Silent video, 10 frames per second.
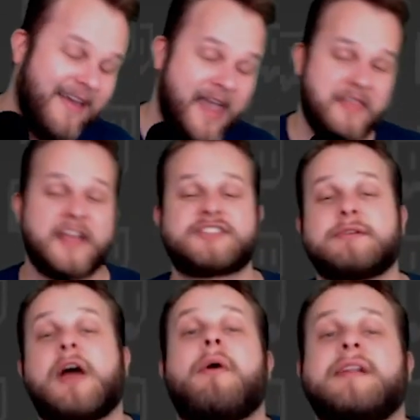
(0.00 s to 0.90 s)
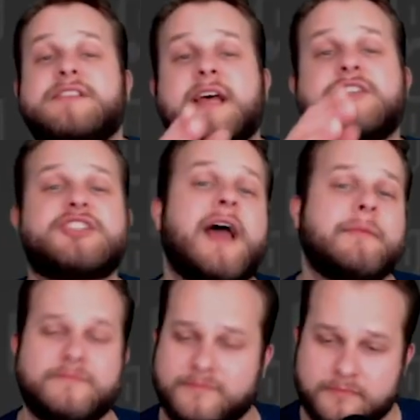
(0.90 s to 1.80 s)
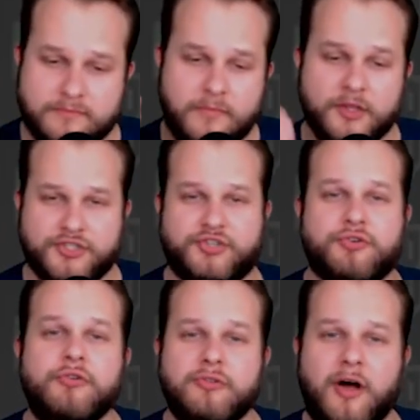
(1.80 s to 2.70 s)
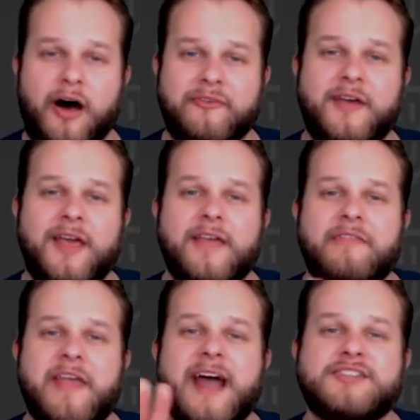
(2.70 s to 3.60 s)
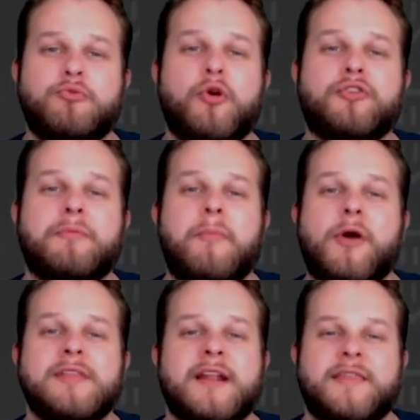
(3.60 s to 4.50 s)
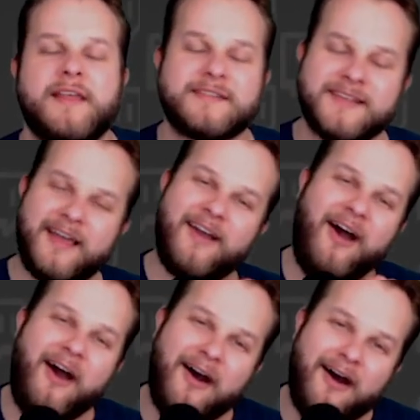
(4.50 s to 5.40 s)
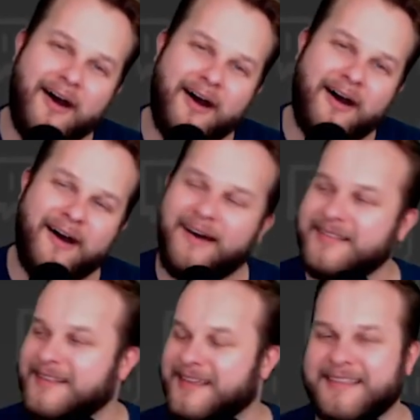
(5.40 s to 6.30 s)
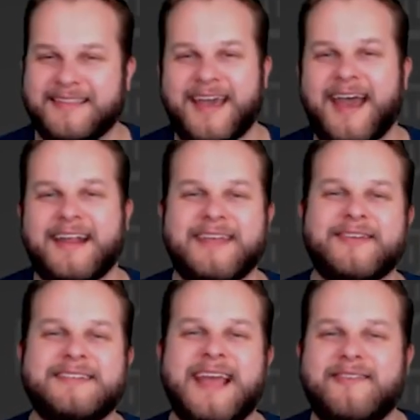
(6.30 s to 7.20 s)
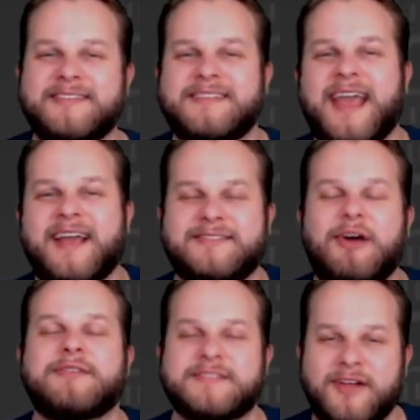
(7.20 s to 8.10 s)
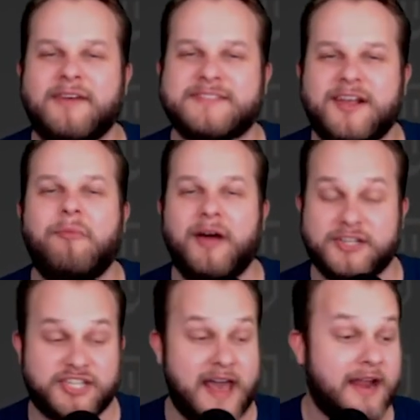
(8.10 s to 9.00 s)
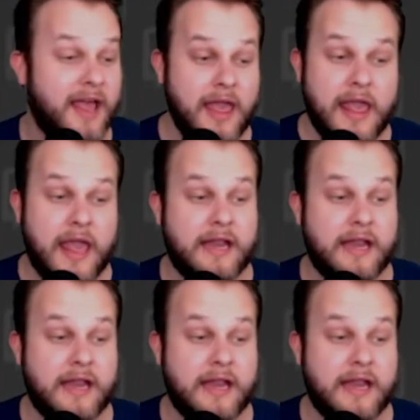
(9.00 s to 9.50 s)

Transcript: And they start, now what he says, Chad? True love, that's worth more than anything. It's like, aw, look at that. Even David Xanatos loves someone, Chat. And